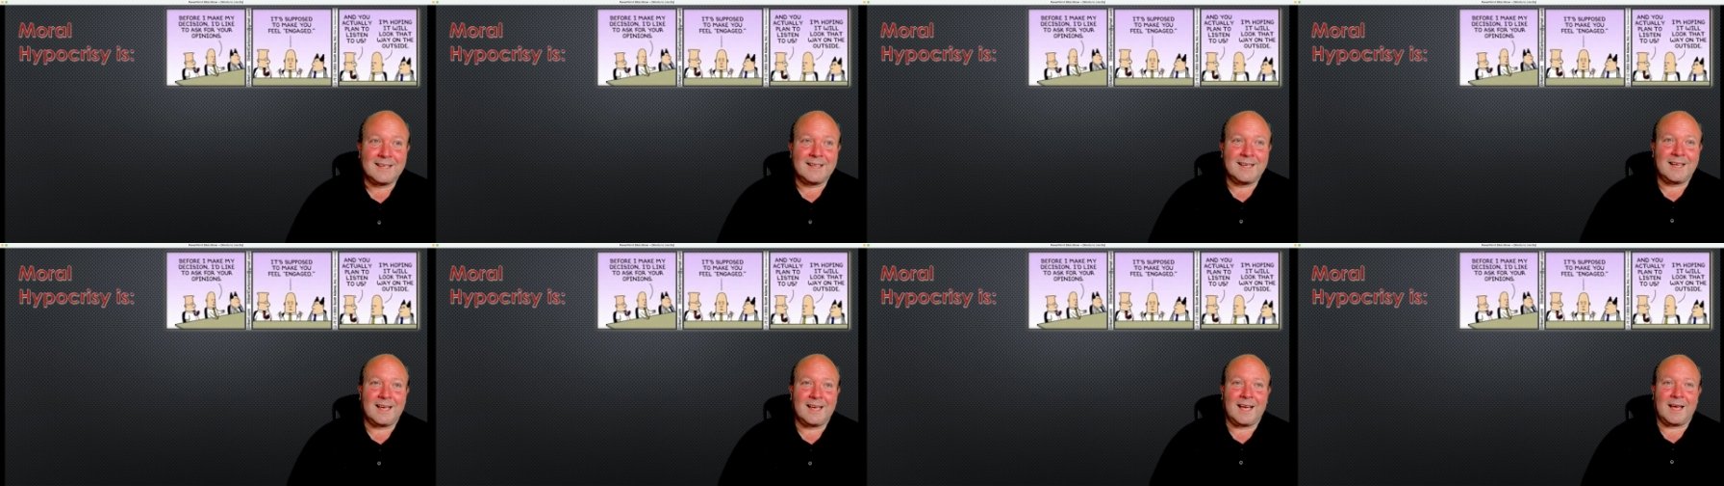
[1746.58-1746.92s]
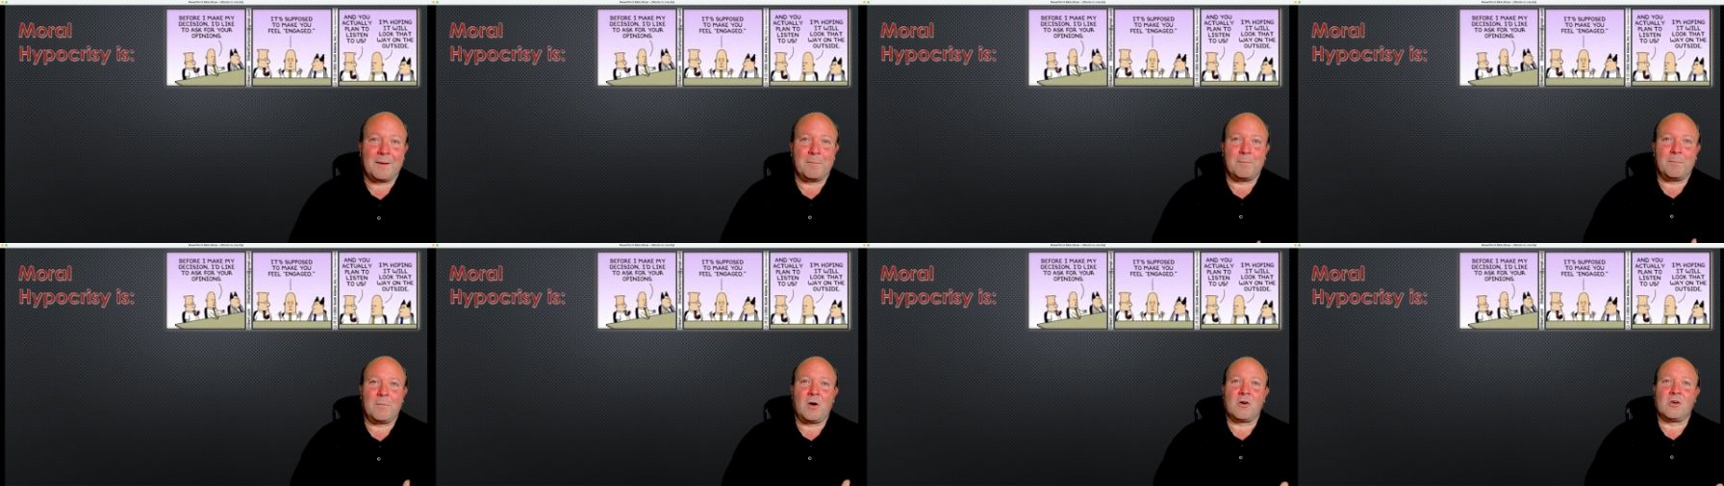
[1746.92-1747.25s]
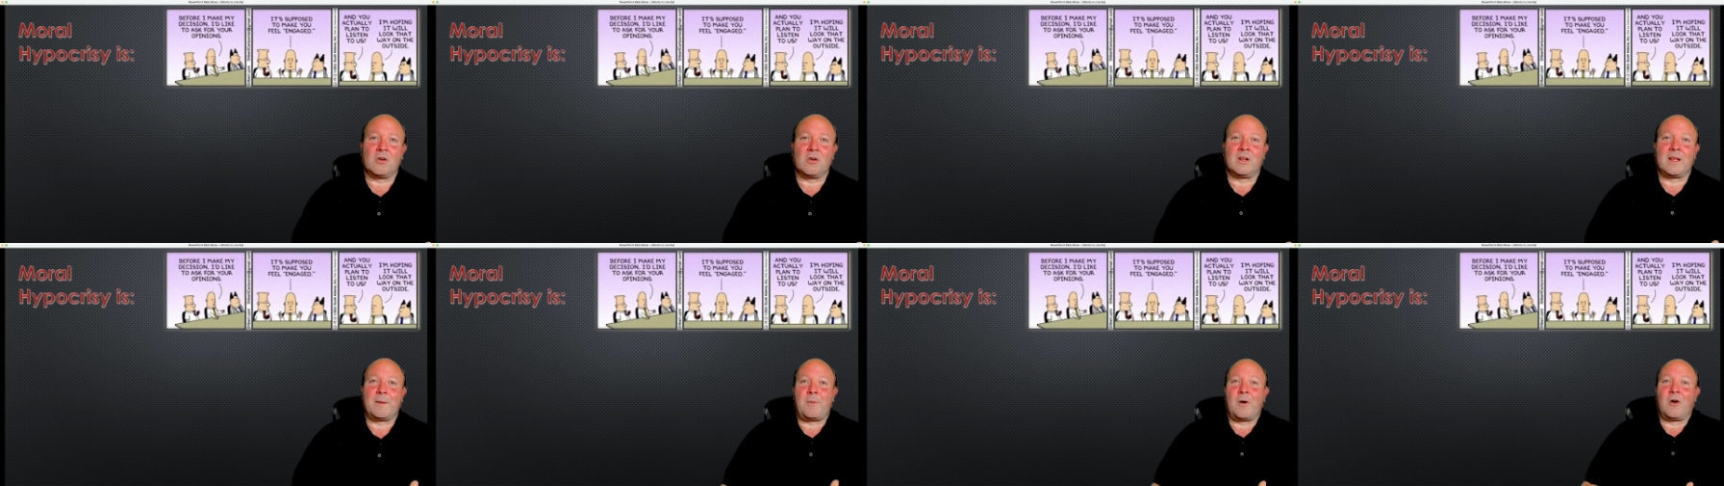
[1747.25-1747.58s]
Moral
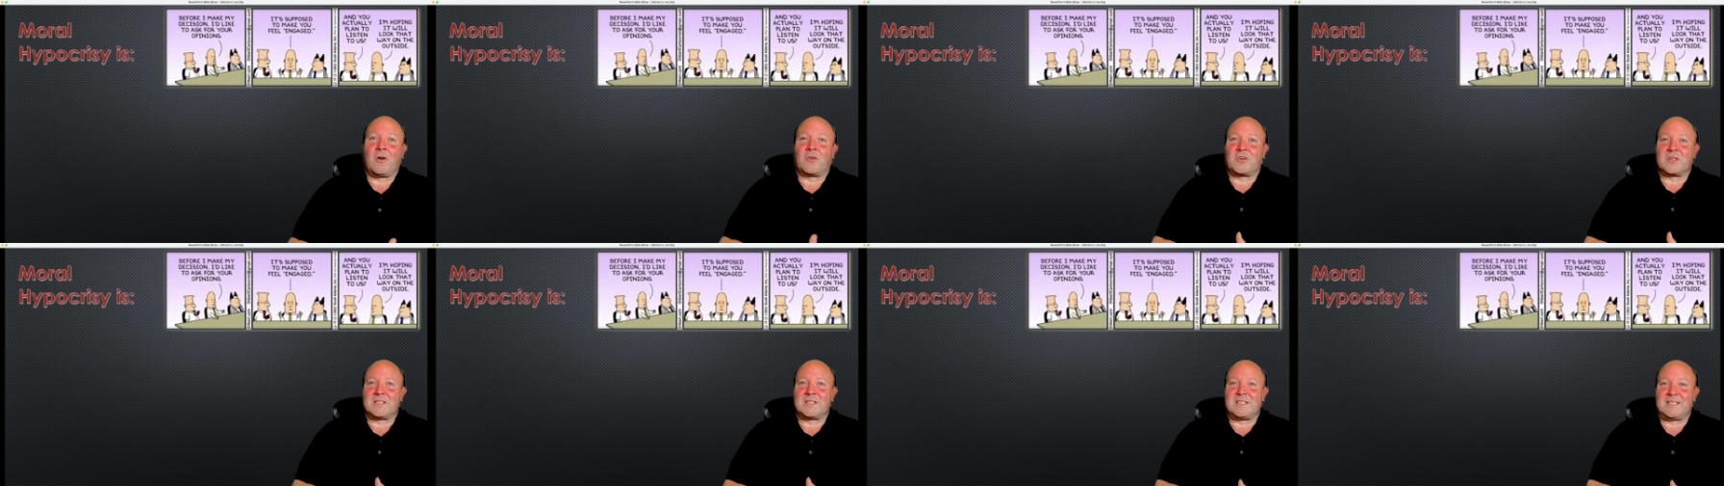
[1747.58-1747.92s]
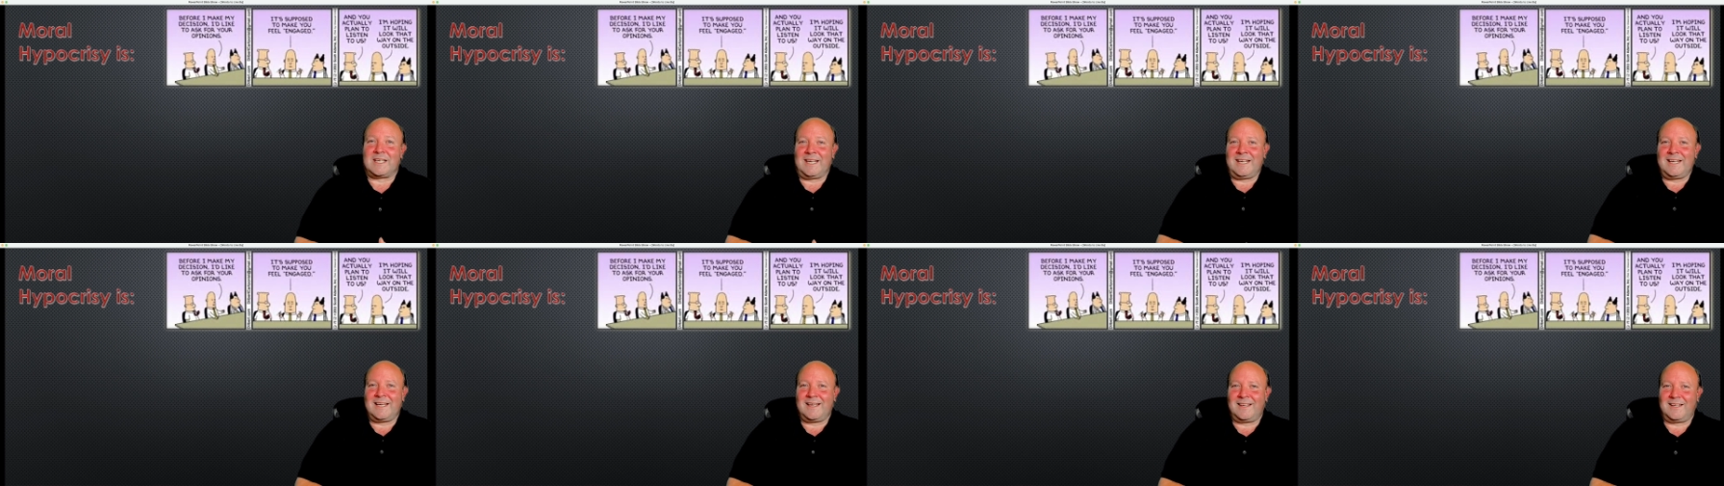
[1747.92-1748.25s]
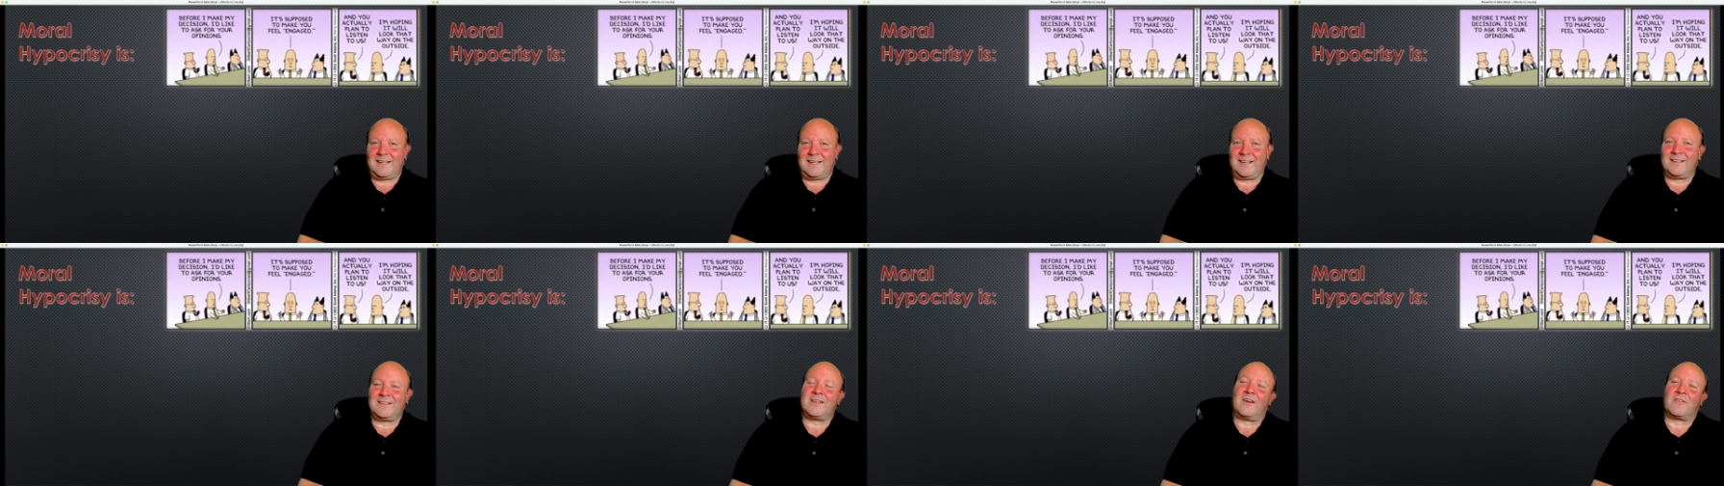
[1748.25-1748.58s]
hypocrisy,
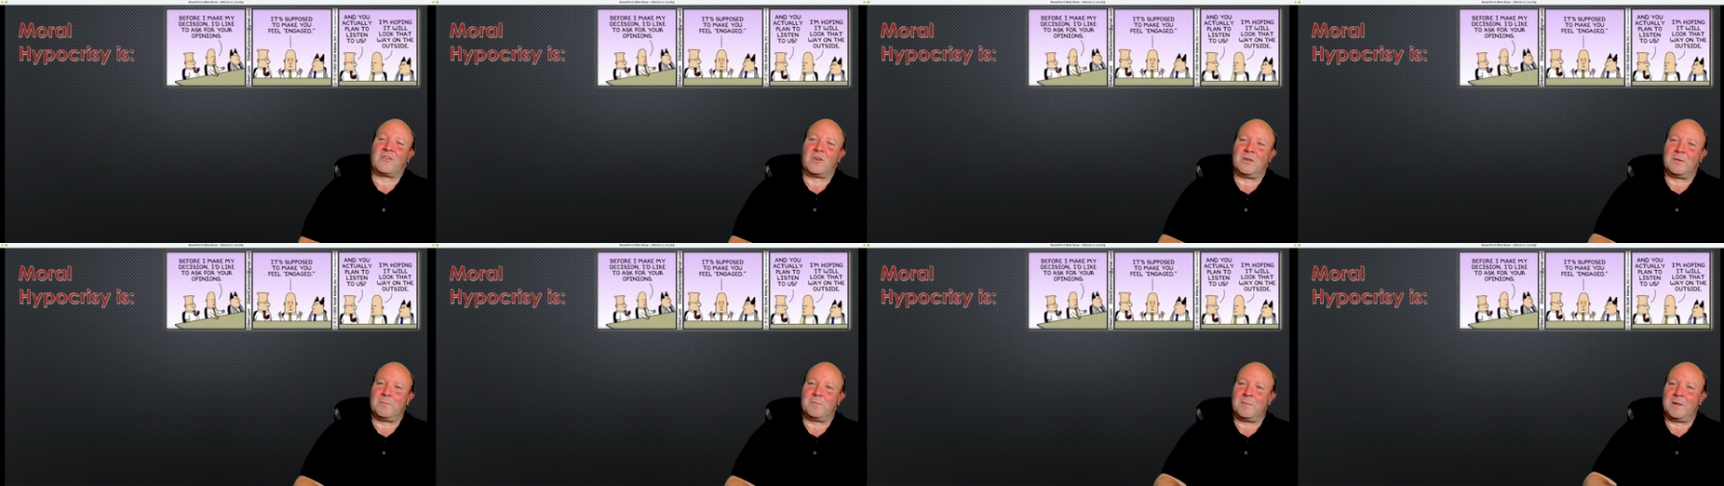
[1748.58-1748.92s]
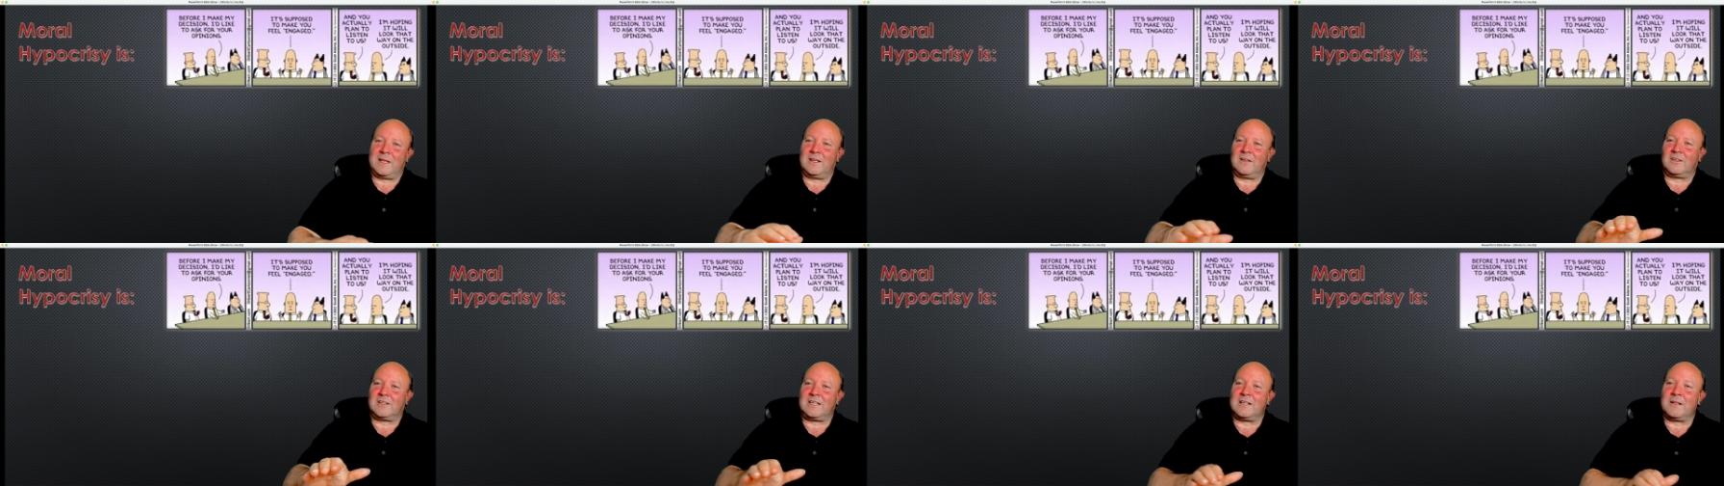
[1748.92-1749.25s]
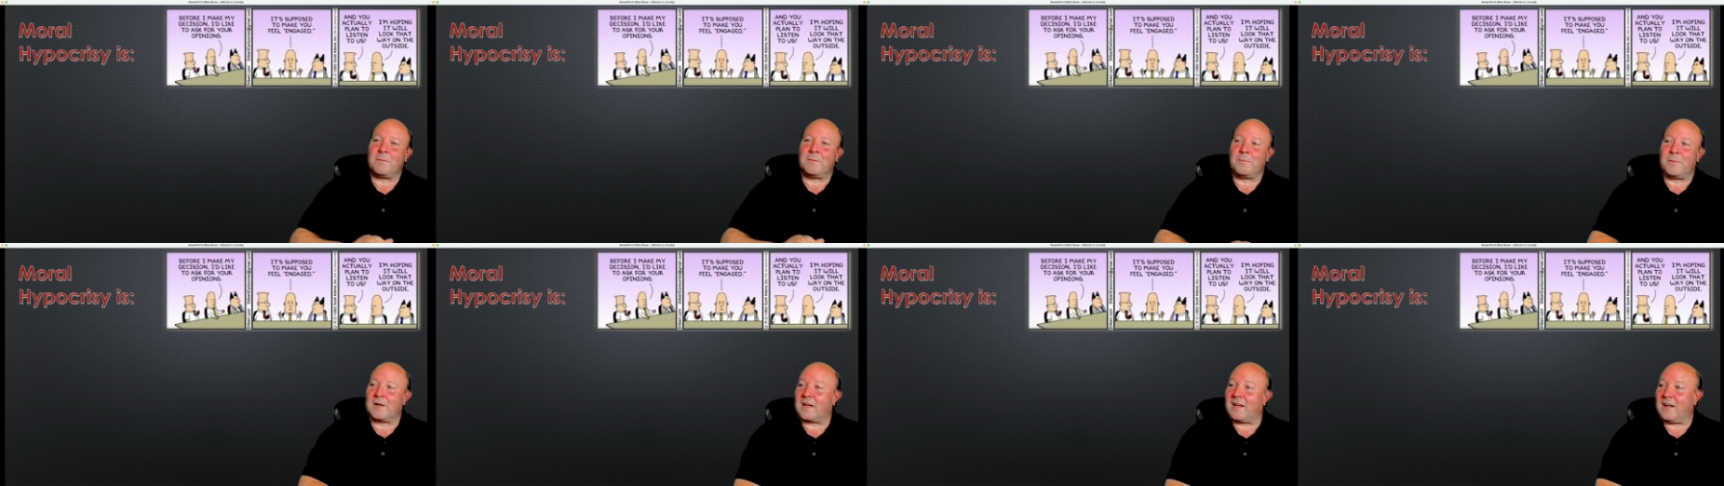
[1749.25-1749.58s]
I've got my little
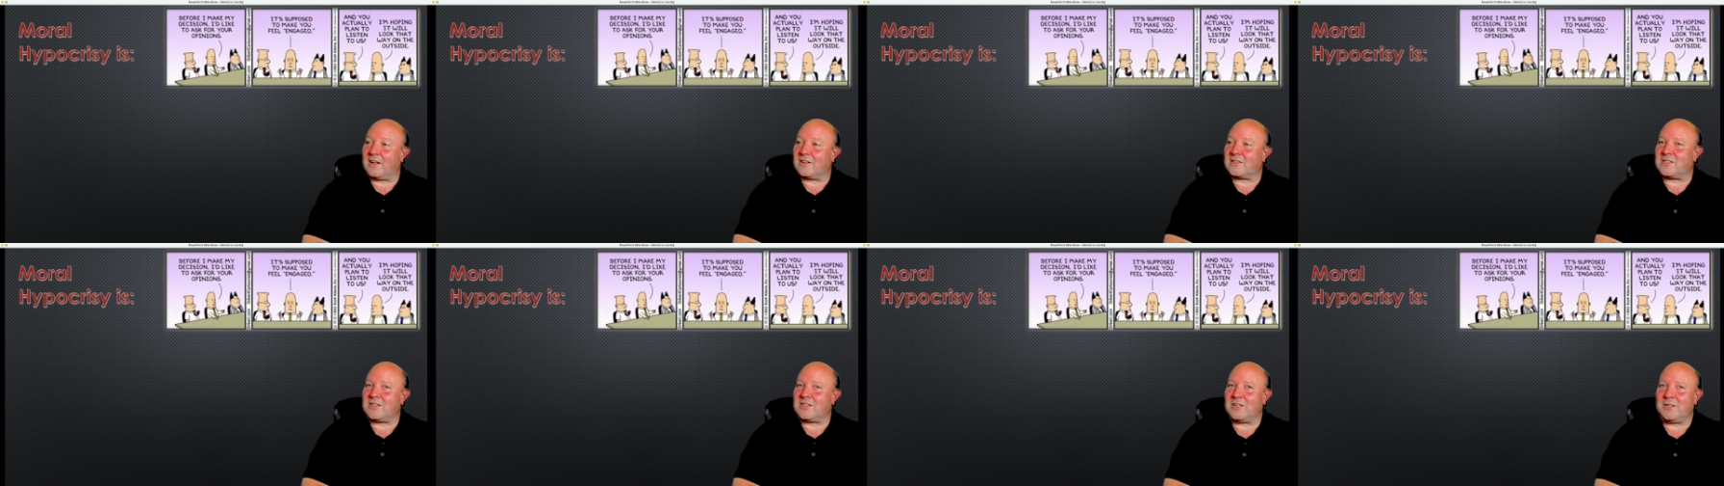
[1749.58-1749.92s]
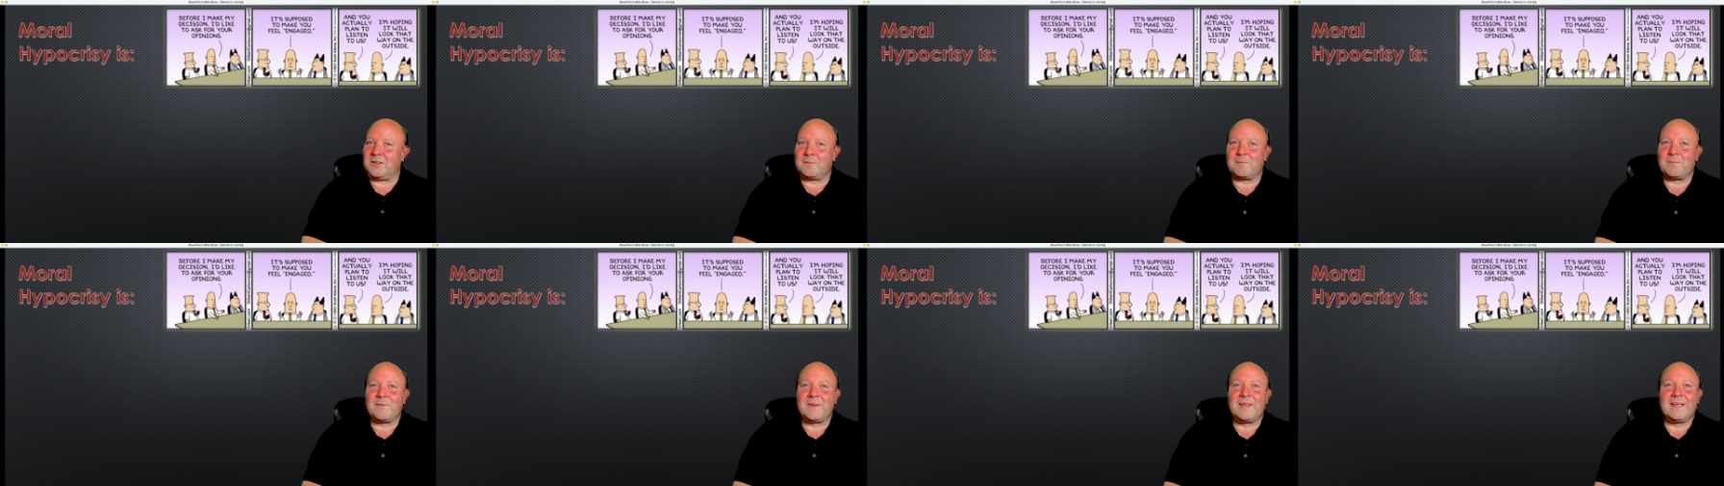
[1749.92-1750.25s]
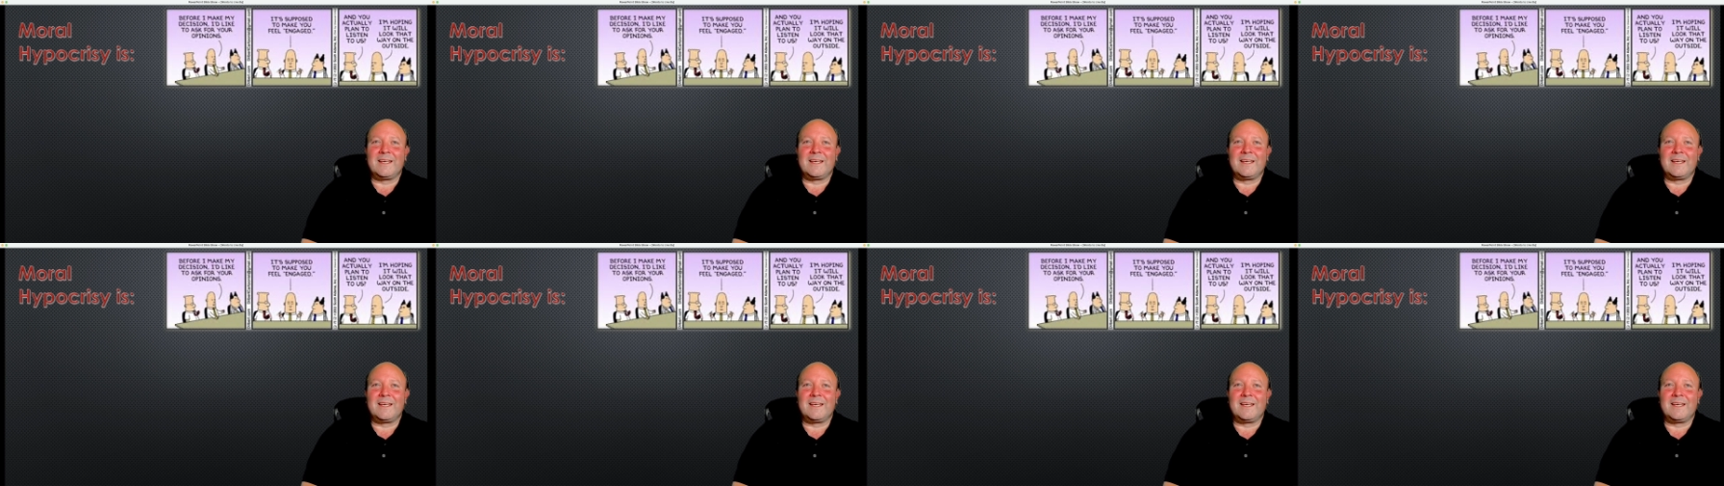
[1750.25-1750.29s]
Dilbert cartoon.